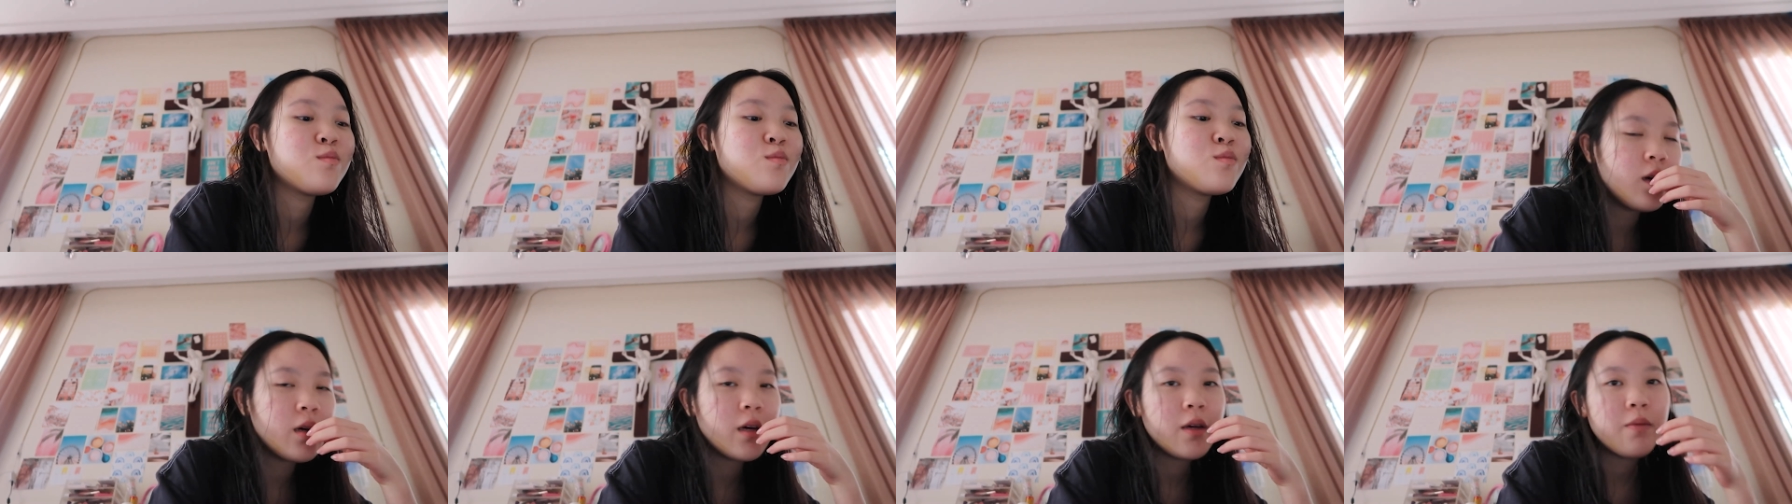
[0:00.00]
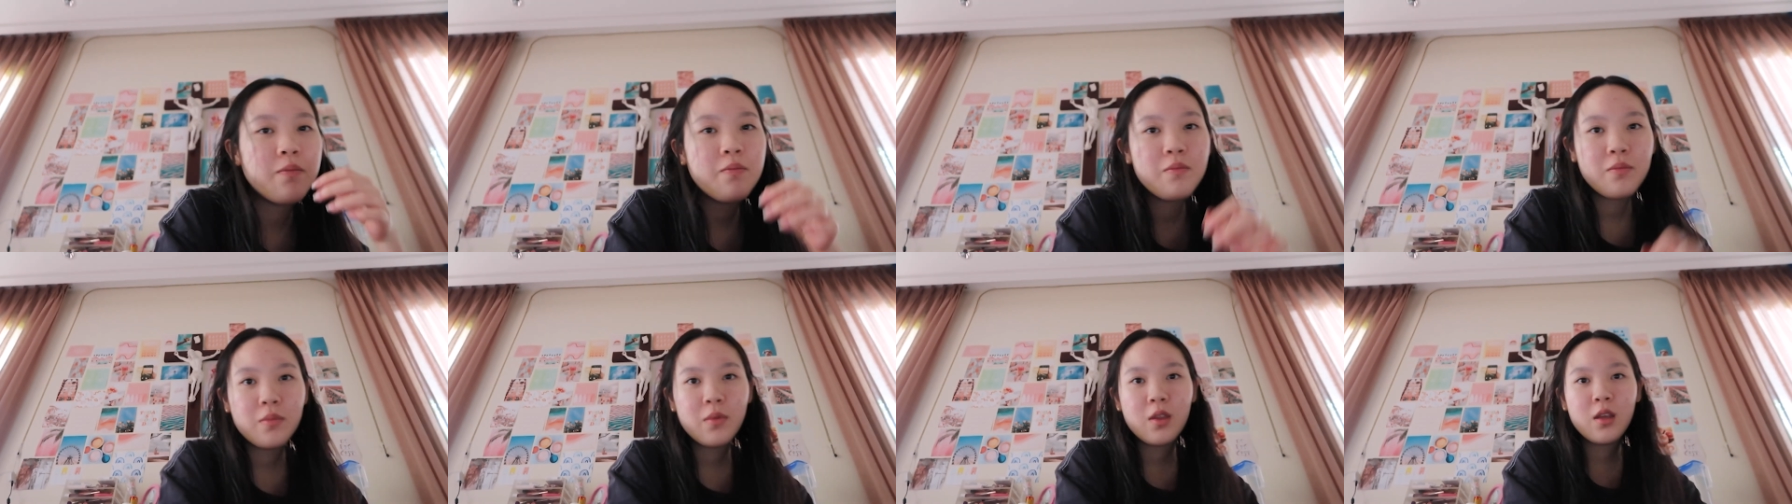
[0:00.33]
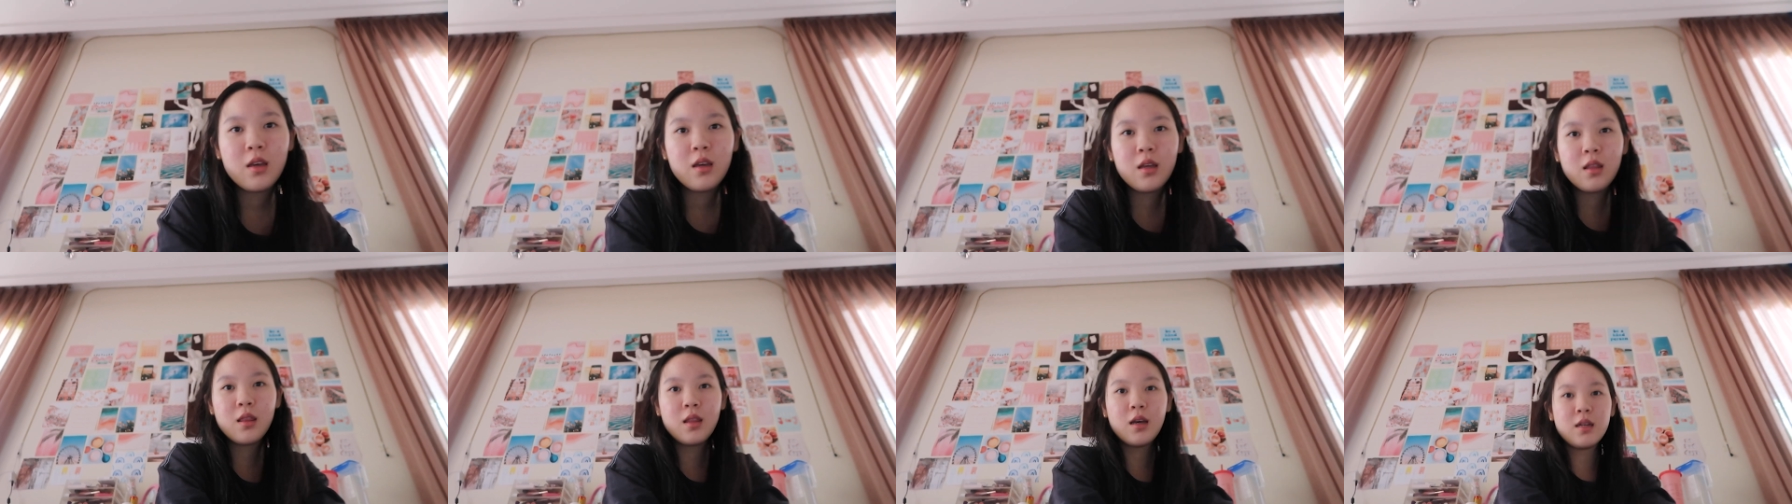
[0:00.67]
Okay,
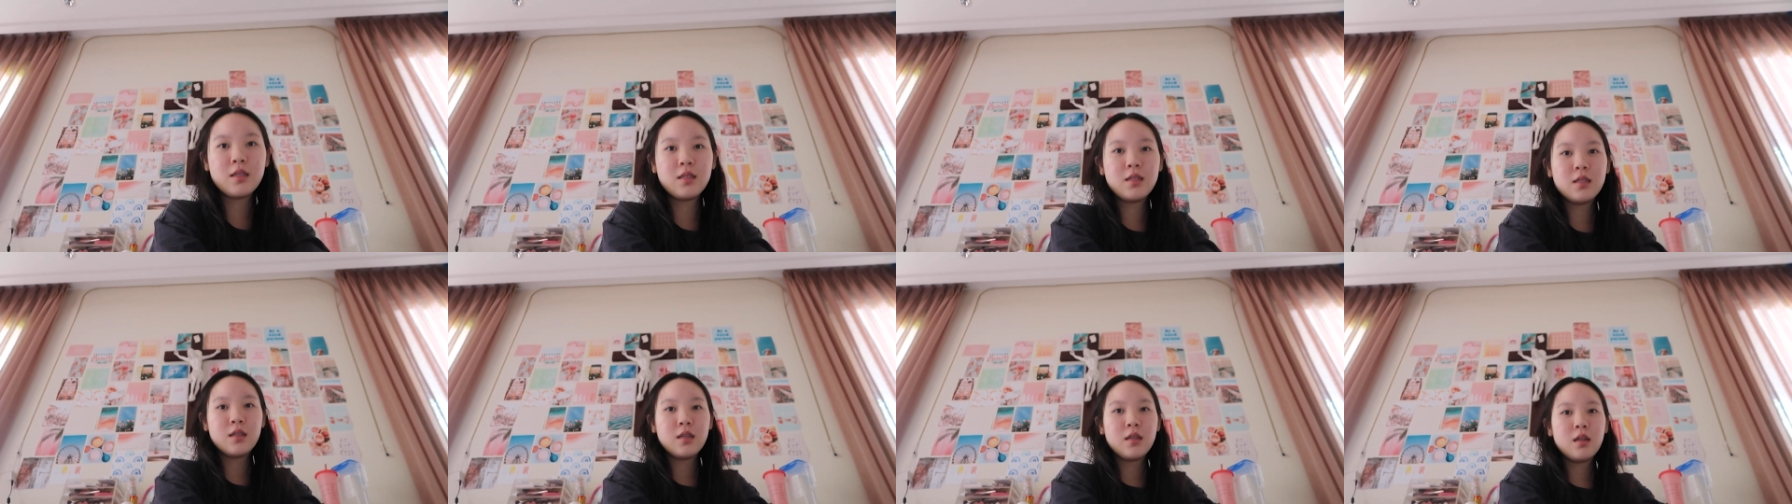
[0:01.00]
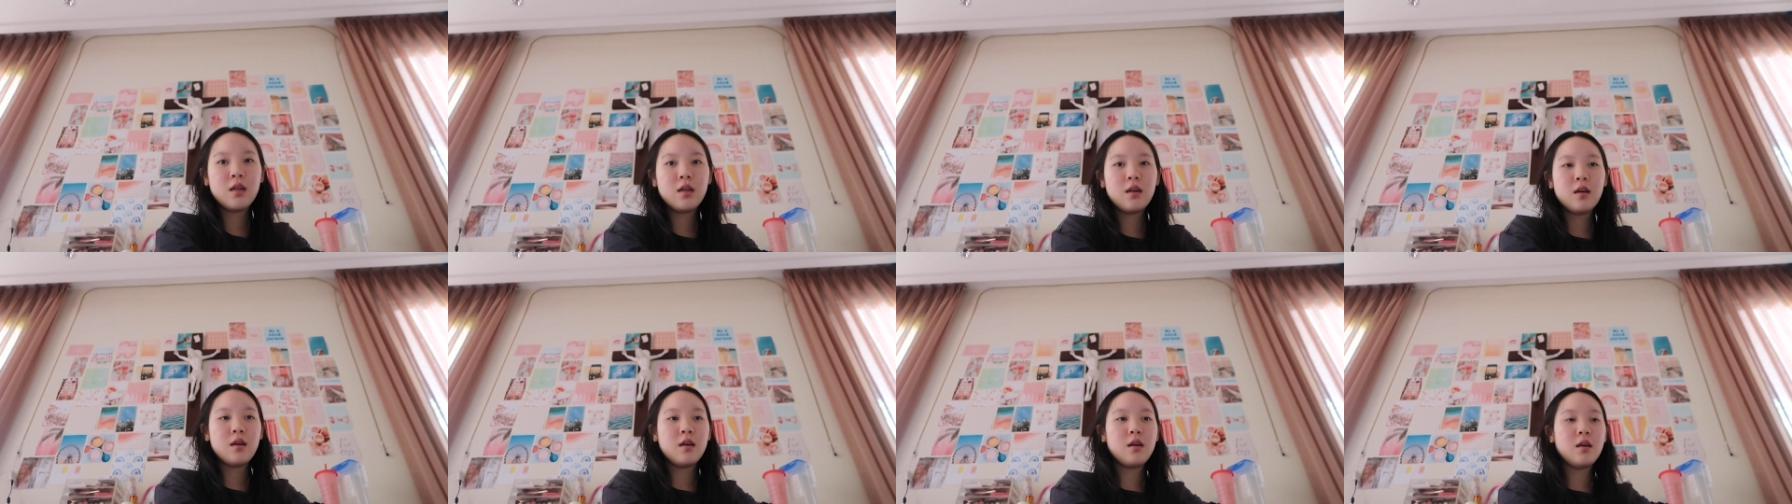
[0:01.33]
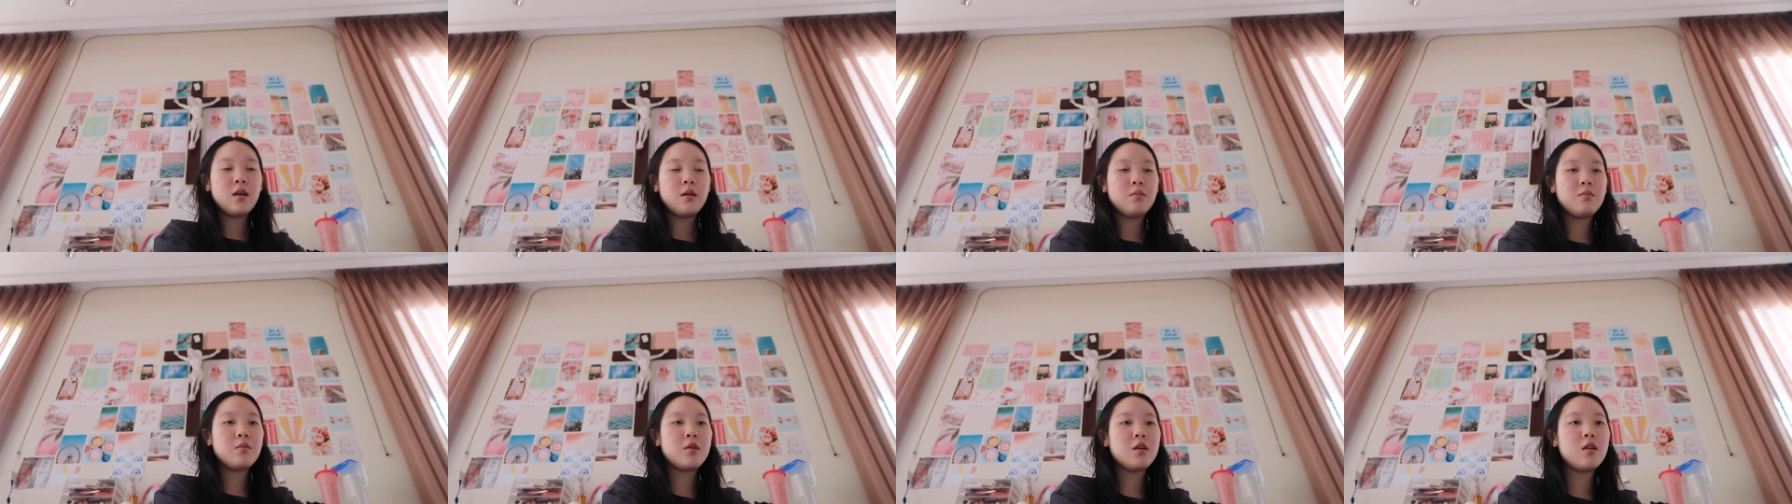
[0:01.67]
that's it i
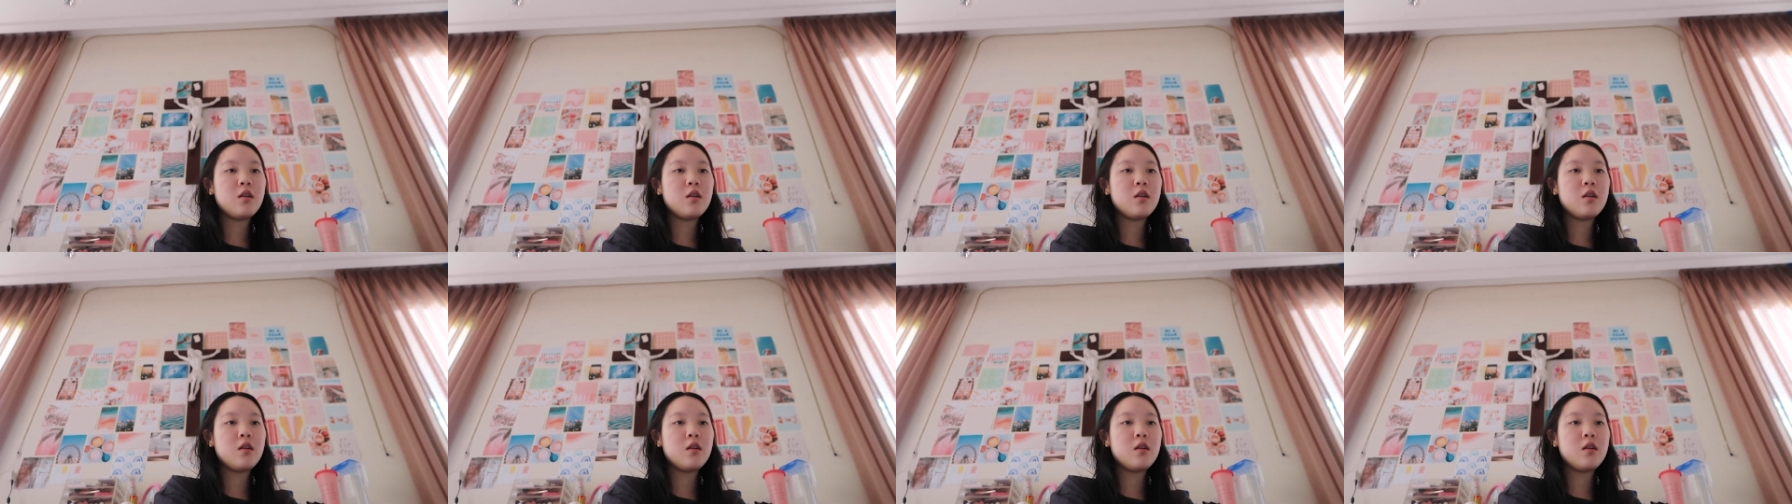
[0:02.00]
am